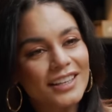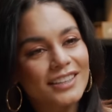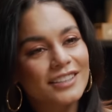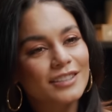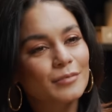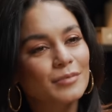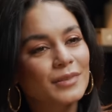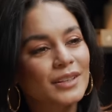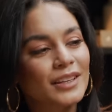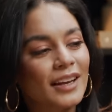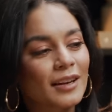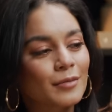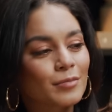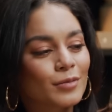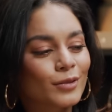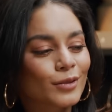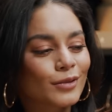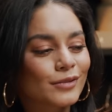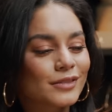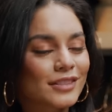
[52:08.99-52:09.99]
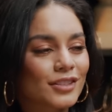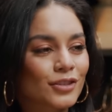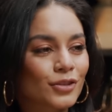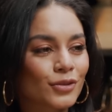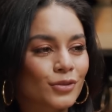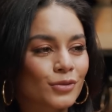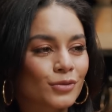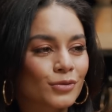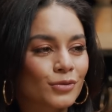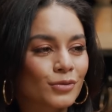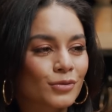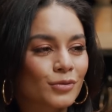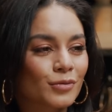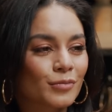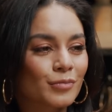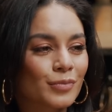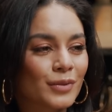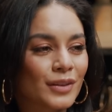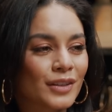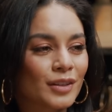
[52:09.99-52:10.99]
to be able
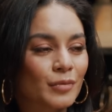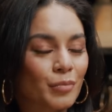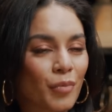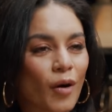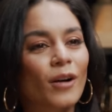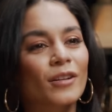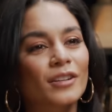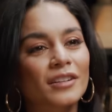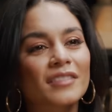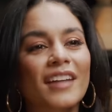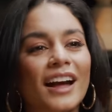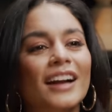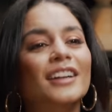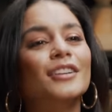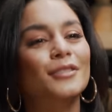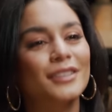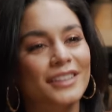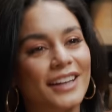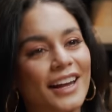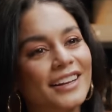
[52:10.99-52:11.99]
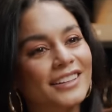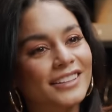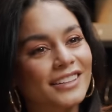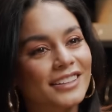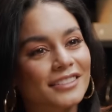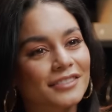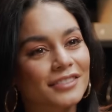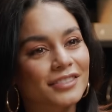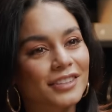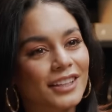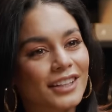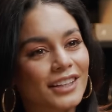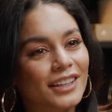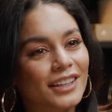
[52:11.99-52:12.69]
to be a part of that creative.